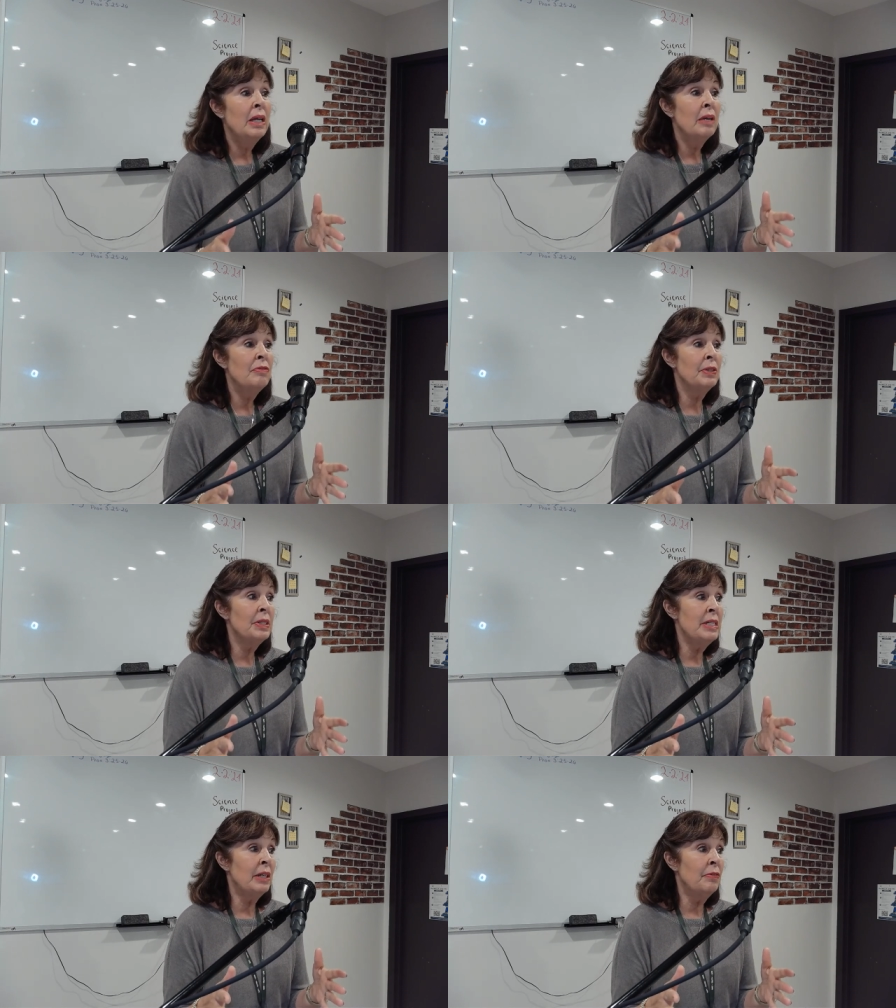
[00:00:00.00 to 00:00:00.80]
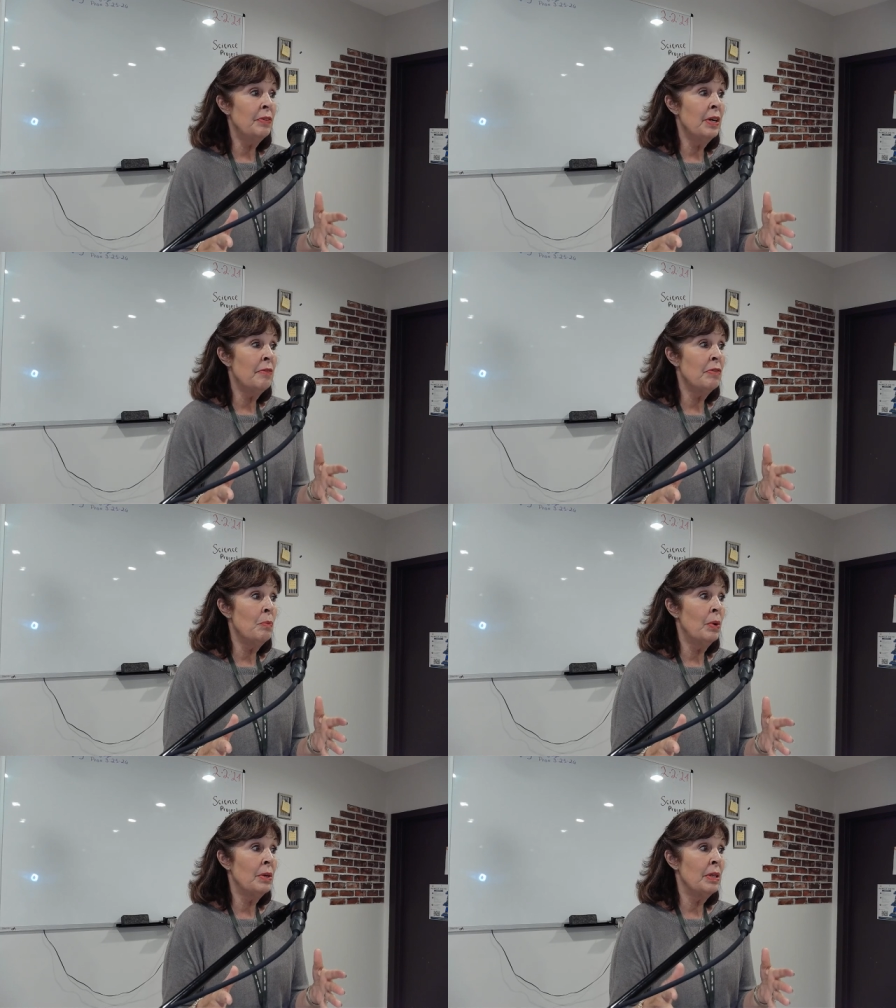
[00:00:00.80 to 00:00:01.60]
in Philadelphia
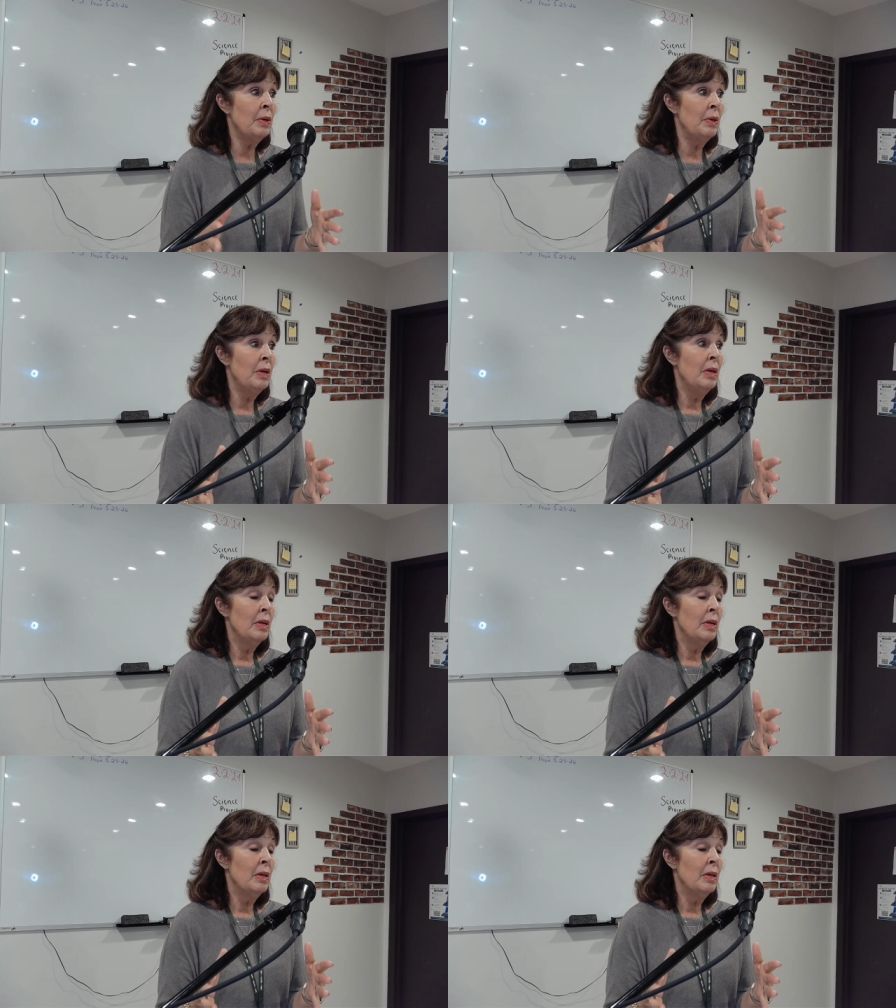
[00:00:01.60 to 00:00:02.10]
from where they,